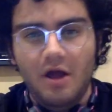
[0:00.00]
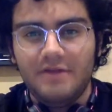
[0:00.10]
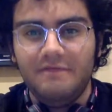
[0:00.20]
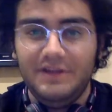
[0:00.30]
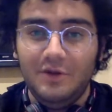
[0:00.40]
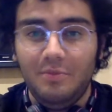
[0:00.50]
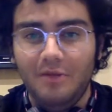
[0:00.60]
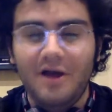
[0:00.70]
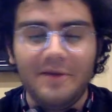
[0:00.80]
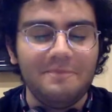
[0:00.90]
video
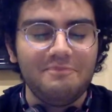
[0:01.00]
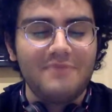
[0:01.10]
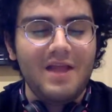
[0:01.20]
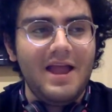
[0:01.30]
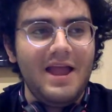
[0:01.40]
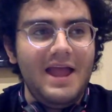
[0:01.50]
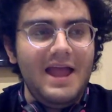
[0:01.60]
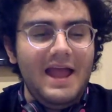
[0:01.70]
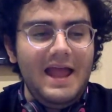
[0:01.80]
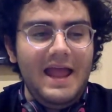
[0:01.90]
blog.
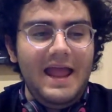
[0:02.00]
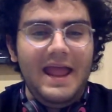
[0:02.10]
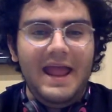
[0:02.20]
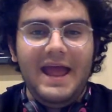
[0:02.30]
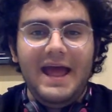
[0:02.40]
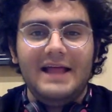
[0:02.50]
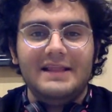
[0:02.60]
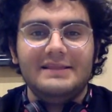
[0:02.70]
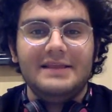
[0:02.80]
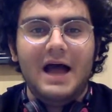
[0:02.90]

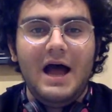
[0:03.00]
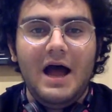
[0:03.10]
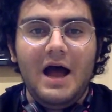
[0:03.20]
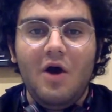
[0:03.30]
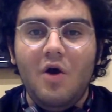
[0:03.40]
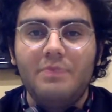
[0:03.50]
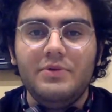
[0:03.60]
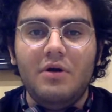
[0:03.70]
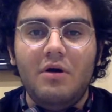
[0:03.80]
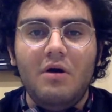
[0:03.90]
And hope
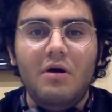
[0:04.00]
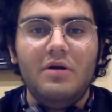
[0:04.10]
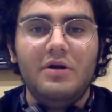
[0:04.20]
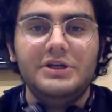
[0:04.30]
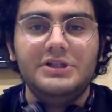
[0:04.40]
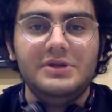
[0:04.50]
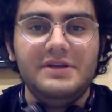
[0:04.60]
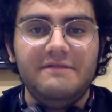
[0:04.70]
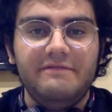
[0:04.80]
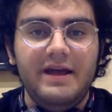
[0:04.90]
you all are
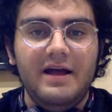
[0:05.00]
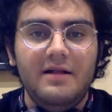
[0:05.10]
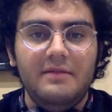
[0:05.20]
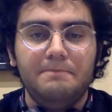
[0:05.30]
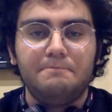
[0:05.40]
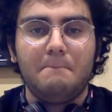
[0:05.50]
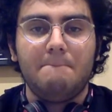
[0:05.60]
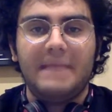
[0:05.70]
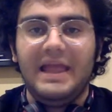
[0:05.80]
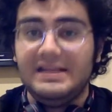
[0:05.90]
doing well
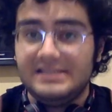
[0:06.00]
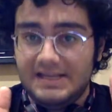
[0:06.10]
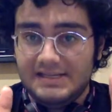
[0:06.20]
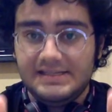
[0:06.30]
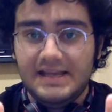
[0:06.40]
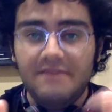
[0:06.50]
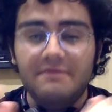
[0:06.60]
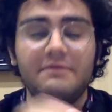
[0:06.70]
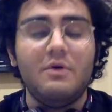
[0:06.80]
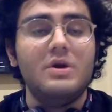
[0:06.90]
and stay safe,
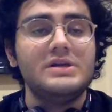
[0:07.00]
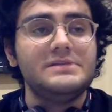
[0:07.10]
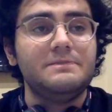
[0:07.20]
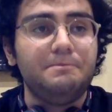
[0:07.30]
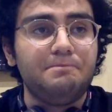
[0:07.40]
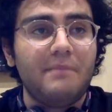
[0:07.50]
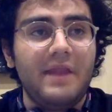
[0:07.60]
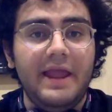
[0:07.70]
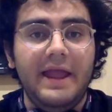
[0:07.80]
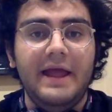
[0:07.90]
of course,
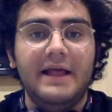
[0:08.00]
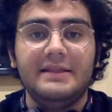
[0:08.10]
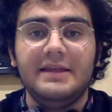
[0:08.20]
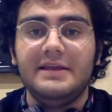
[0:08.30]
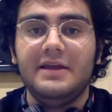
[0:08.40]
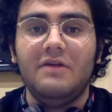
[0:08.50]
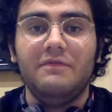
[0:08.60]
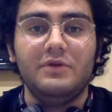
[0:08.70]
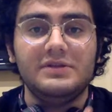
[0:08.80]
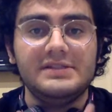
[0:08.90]
and take care
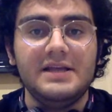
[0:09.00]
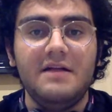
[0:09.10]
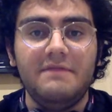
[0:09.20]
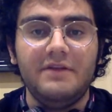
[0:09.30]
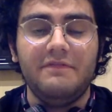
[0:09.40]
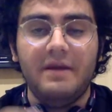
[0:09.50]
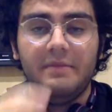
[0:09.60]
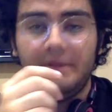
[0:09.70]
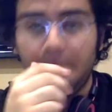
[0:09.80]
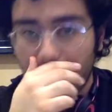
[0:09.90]
of yourself and your
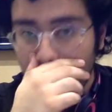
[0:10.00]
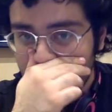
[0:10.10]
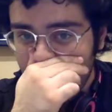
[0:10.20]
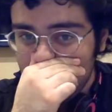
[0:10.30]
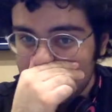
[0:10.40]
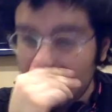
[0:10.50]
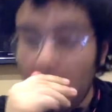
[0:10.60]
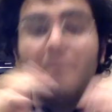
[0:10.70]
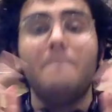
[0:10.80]
family. So,